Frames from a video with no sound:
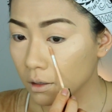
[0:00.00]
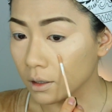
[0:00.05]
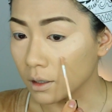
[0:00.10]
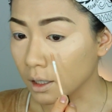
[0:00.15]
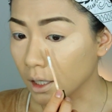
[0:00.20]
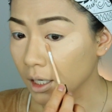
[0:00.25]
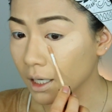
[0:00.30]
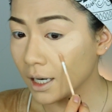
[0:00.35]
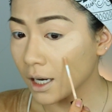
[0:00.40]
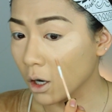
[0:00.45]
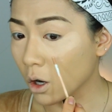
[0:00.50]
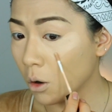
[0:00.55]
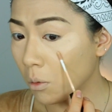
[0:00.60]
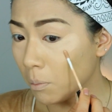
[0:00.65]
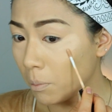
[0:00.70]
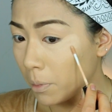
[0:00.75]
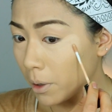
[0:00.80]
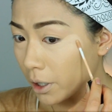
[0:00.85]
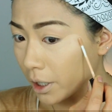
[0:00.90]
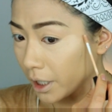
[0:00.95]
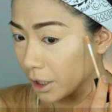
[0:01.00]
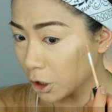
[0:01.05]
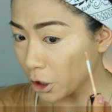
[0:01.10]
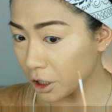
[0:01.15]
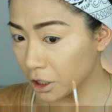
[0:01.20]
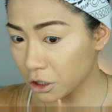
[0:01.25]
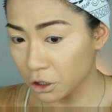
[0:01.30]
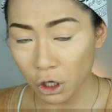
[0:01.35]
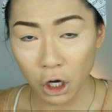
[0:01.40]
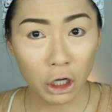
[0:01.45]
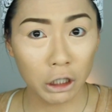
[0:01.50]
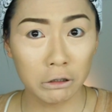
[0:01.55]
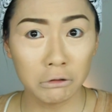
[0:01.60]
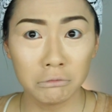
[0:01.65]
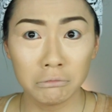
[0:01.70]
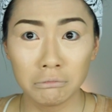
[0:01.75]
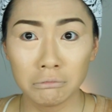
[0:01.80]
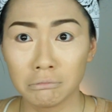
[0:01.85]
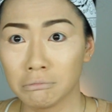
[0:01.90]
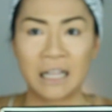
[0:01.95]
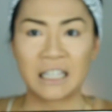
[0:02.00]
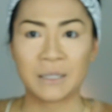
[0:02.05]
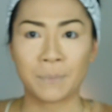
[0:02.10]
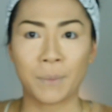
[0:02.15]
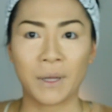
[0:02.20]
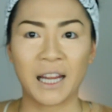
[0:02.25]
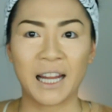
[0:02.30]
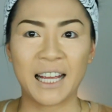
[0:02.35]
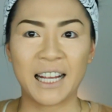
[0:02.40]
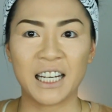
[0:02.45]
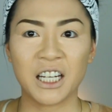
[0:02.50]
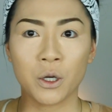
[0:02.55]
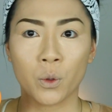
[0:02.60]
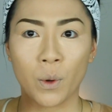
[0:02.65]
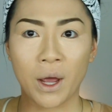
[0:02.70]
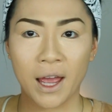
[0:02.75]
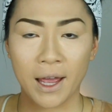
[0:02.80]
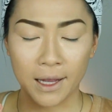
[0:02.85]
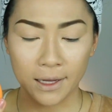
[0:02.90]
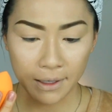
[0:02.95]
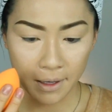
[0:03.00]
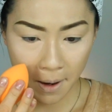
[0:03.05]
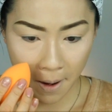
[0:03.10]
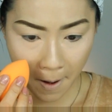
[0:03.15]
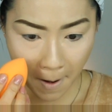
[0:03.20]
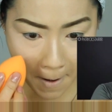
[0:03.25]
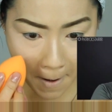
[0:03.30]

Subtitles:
Nena, con un poquito de sol. Let's blend away.